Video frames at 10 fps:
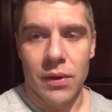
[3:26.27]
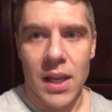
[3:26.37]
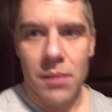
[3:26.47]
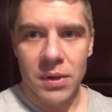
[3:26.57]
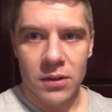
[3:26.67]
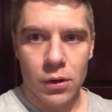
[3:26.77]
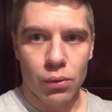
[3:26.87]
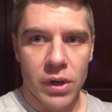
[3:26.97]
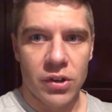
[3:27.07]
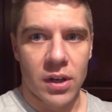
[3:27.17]
You can't be so
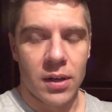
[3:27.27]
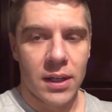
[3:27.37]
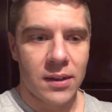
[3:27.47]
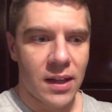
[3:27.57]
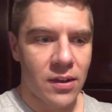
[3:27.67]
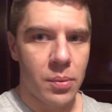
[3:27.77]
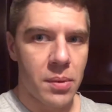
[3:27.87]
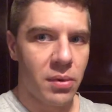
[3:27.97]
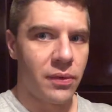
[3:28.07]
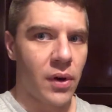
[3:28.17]
rigid, because that's how
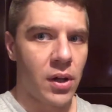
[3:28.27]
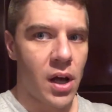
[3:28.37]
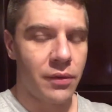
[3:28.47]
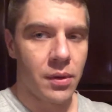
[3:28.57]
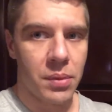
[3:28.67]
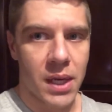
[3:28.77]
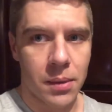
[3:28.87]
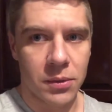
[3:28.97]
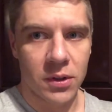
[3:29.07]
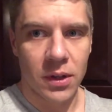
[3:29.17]
people fall off. It
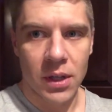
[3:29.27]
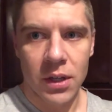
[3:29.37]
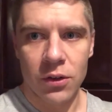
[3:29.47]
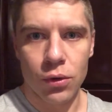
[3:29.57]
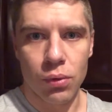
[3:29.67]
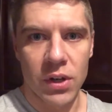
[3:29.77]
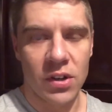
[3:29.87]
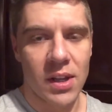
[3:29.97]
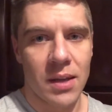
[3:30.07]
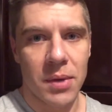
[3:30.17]
becomes too
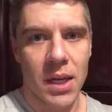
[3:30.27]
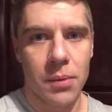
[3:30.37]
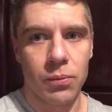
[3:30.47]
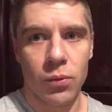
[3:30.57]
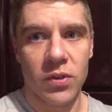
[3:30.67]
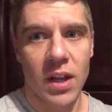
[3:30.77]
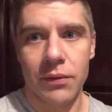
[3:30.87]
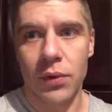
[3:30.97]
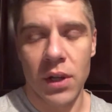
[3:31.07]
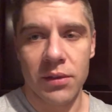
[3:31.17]
rigid and they become
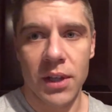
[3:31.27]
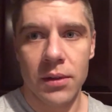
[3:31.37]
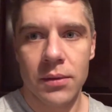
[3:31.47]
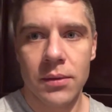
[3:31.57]
resentful of it.